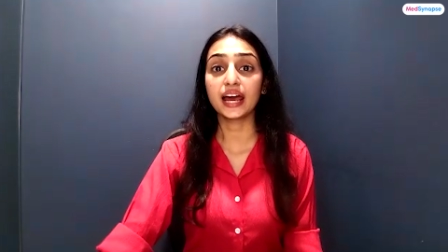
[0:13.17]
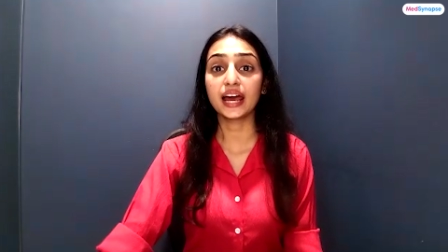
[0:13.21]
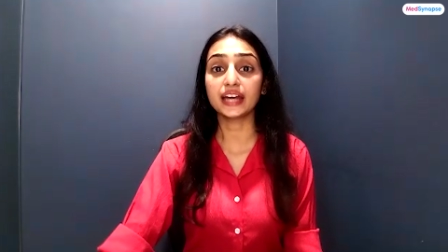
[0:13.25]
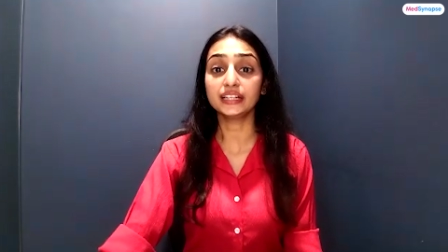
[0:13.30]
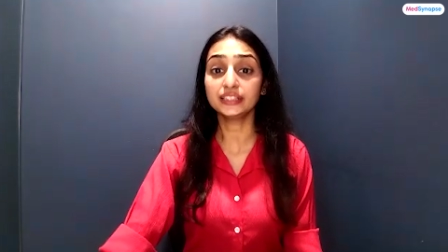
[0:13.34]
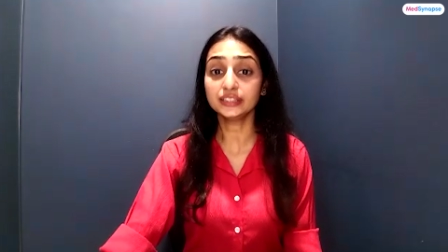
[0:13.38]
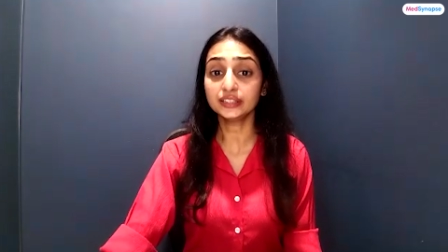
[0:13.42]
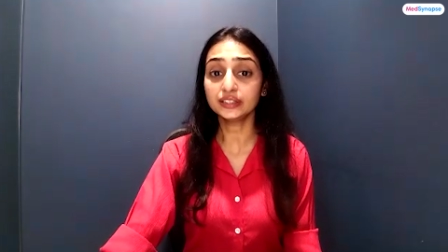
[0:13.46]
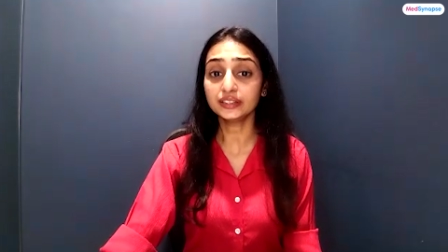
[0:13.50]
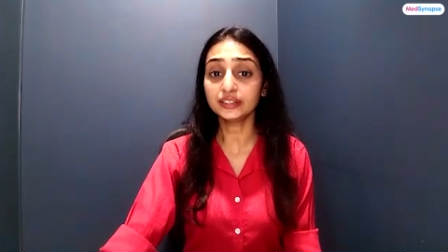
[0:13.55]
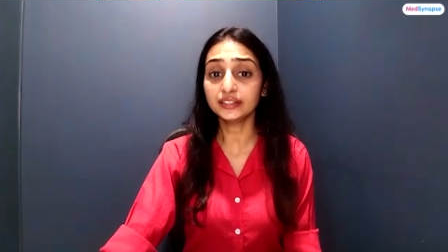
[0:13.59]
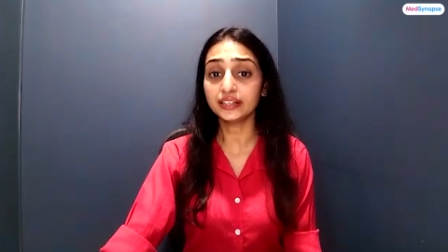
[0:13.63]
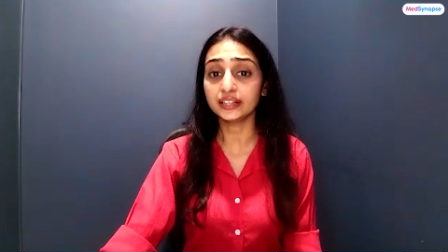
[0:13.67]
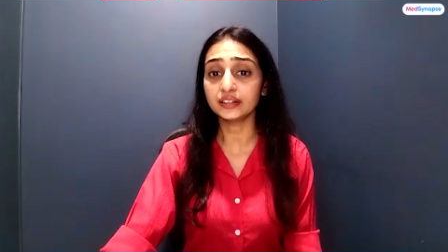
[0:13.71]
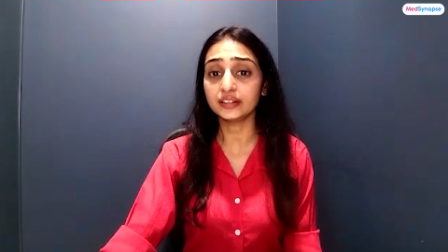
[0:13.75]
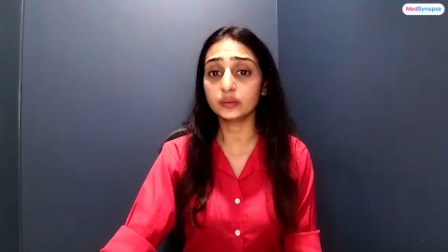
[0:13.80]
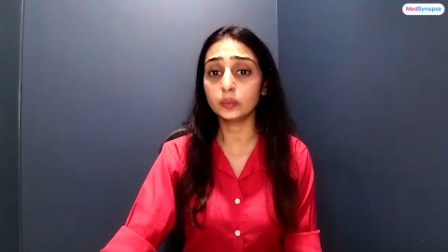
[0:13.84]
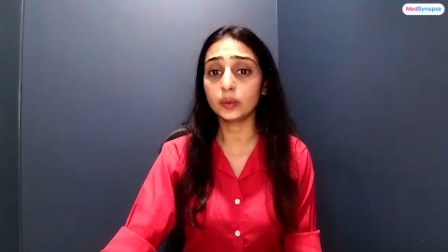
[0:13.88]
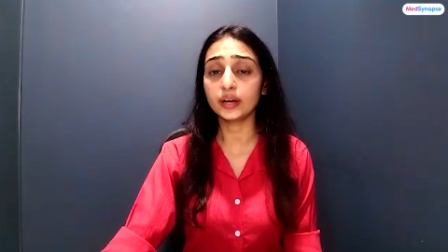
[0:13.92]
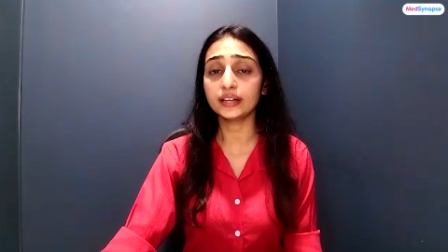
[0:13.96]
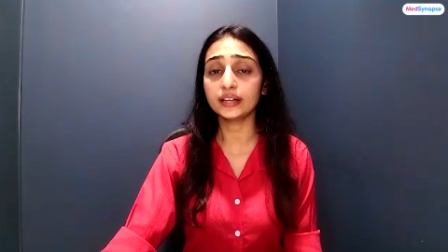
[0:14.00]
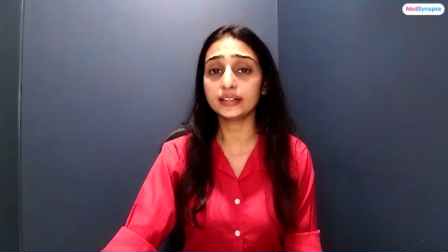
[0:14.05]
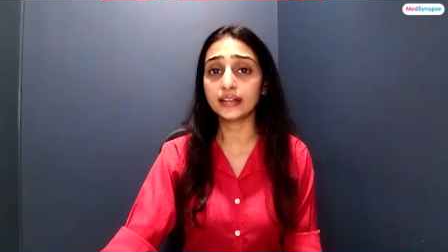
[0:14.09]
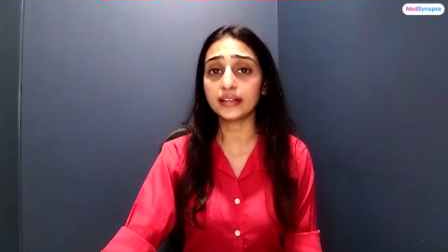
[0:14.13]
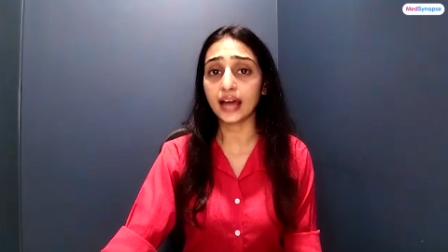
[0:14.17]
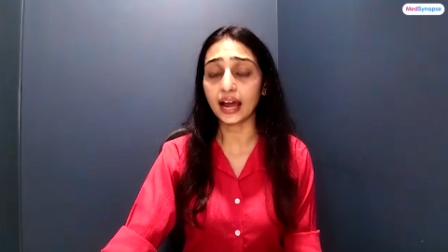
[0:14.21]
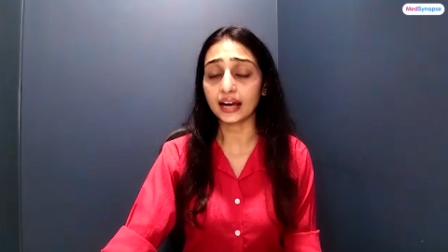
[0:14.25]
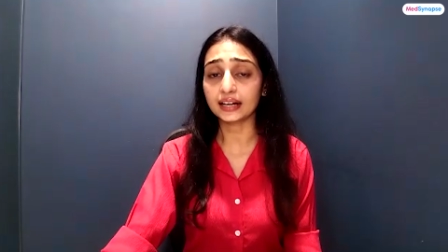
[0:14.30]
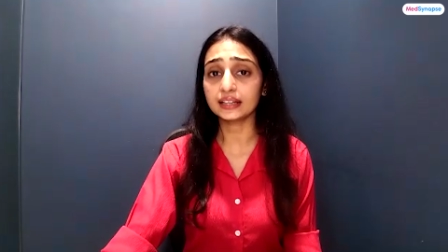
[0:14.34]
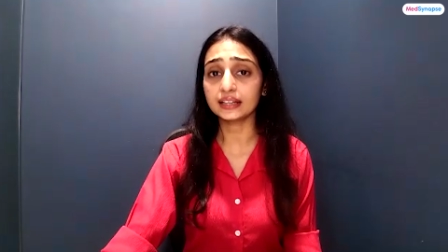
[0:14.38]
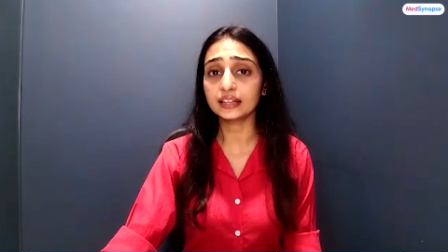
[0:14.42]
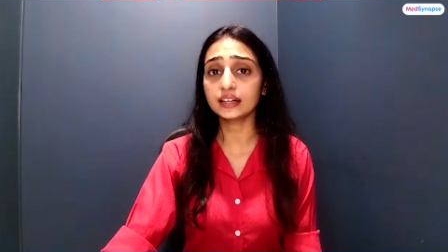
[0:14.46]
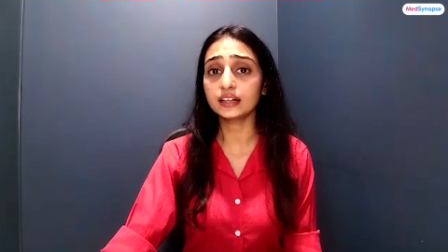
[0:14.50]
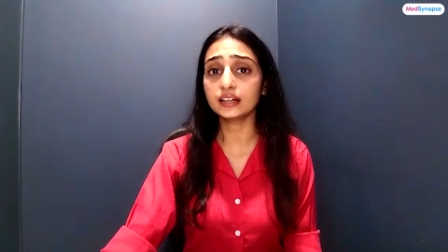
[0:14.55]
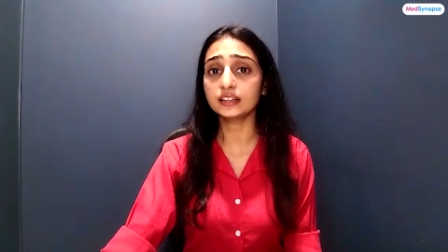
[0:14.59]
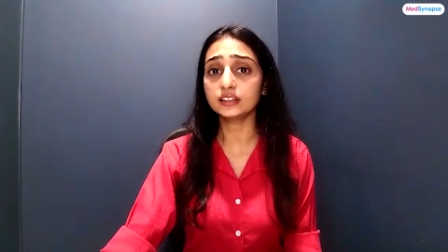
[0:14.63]
and today we're
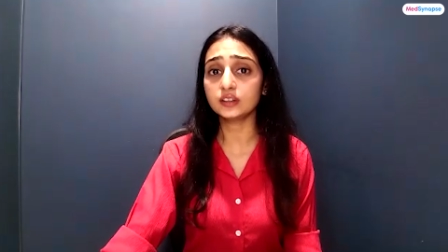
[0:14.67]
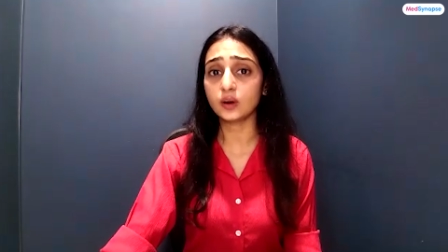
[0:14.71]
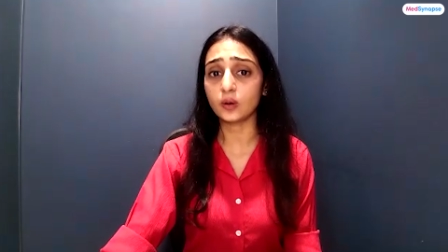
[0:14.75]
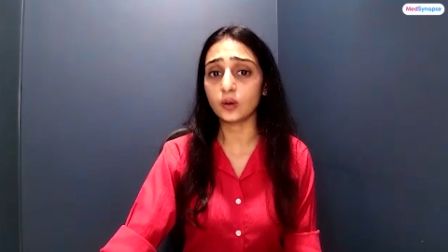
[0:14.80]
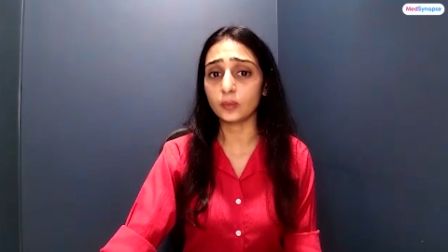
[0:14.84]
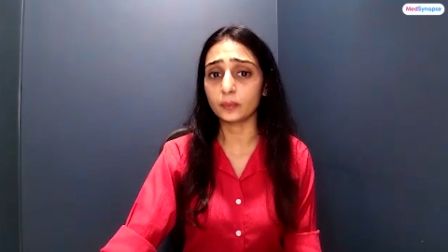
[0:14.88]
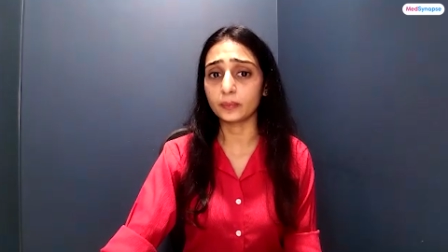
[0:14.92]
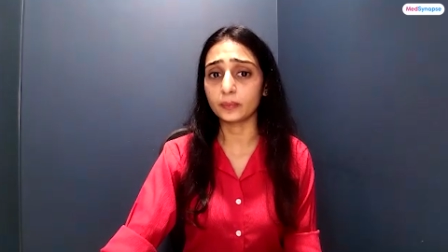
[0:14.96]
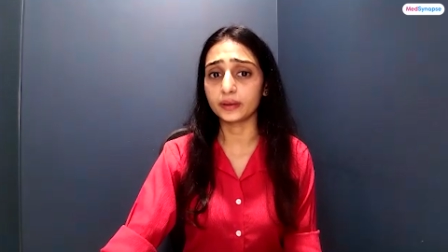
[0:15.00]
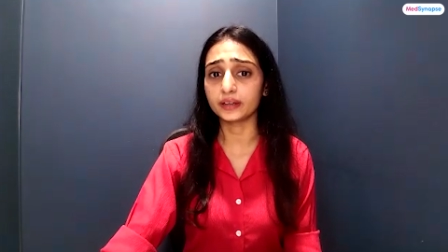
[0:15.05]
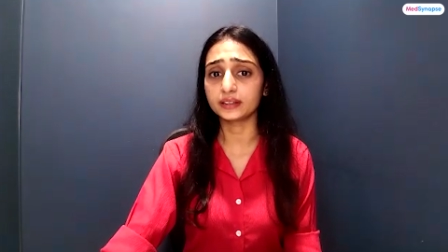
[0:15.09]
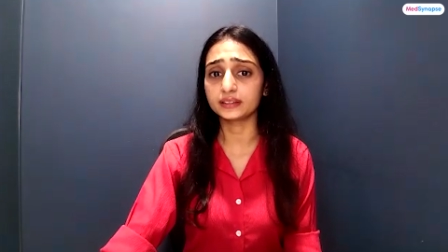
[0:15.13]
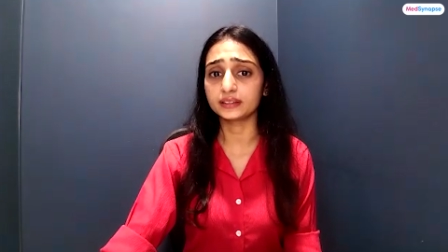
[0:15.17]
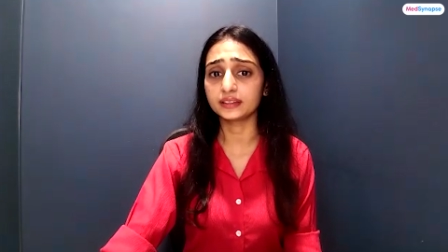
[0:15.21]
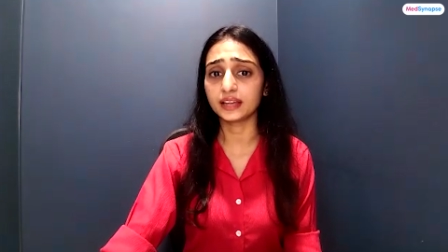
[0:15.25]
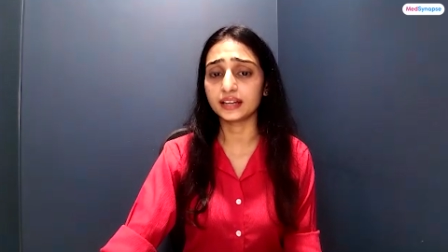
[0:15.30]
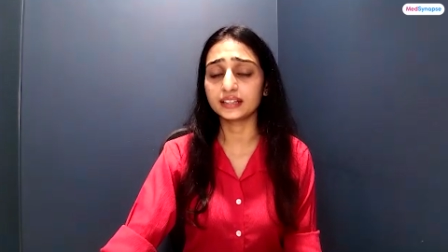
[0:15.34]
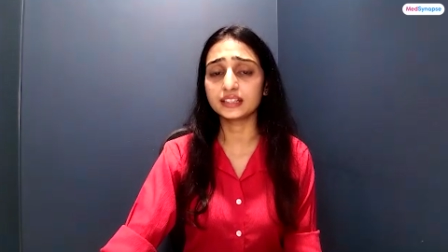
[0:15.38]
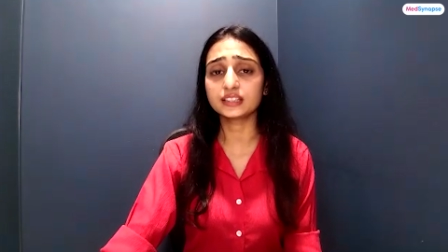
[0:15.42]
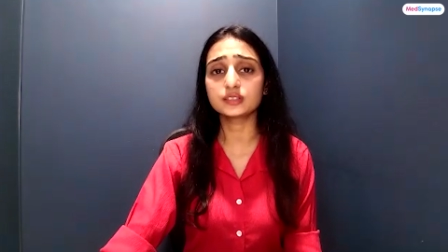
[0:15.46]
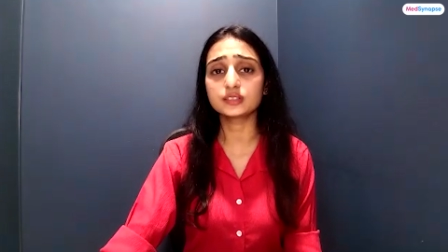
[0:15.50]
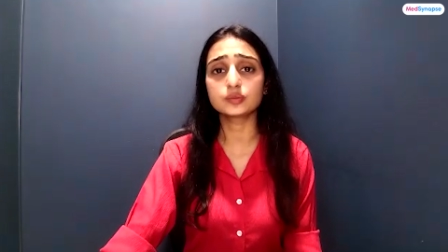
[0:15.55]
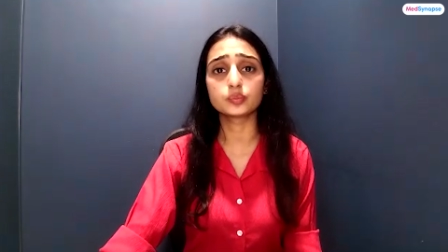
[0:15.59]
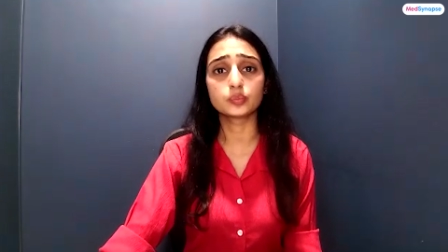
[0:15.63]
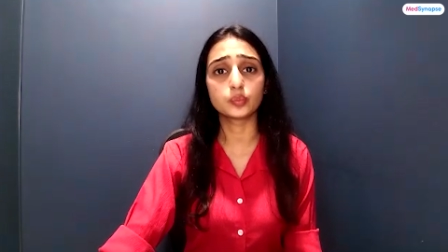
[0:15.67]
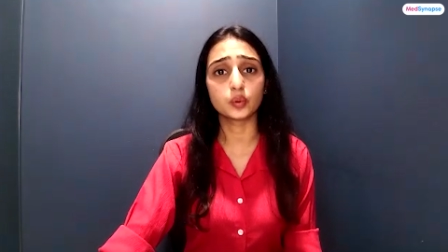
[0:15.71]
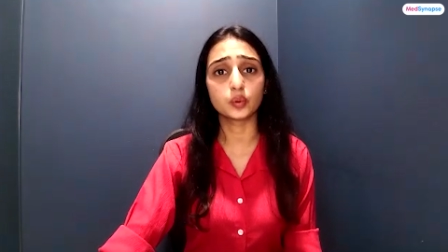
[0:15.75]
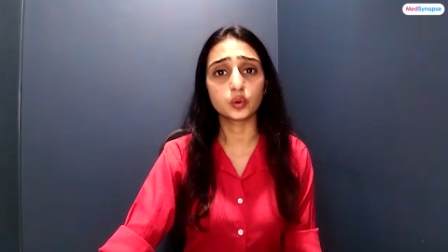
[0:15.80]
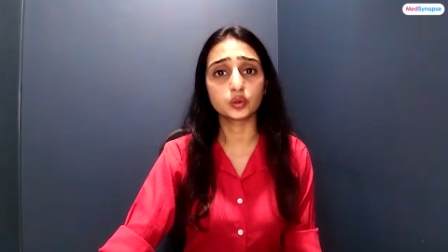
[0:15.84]
tackling a topic that is